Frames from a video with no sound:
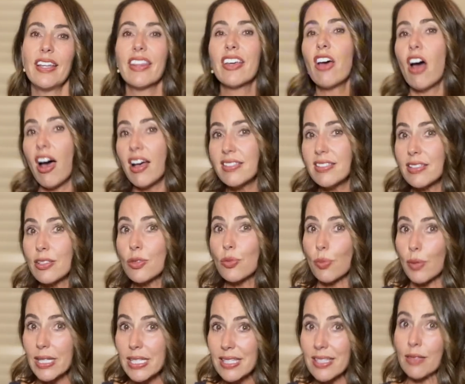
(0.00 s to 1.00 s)
The cost is
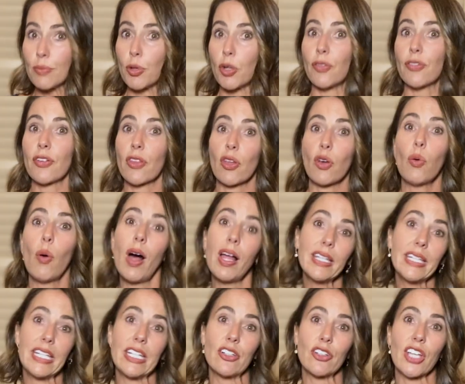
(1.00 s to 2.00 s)
reasonable for the
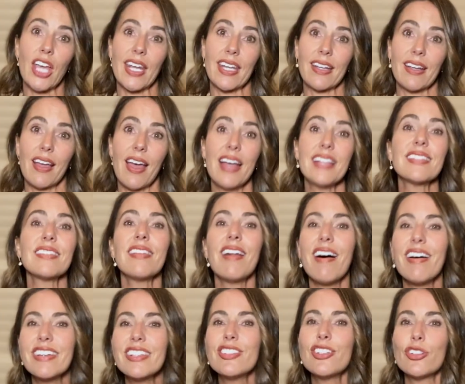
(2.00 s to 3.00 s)
quality you're getting, as
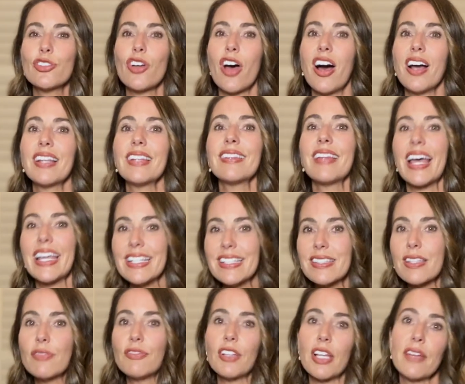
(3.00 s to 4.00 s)
long as your dog likes
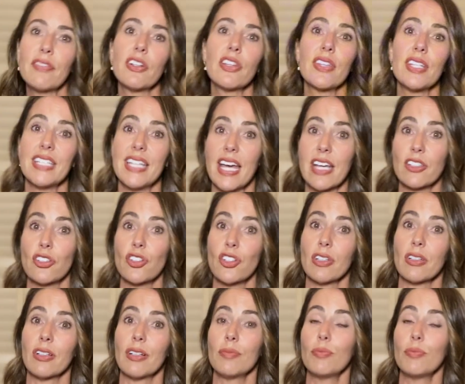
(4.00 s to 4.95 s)
the flavor and the texture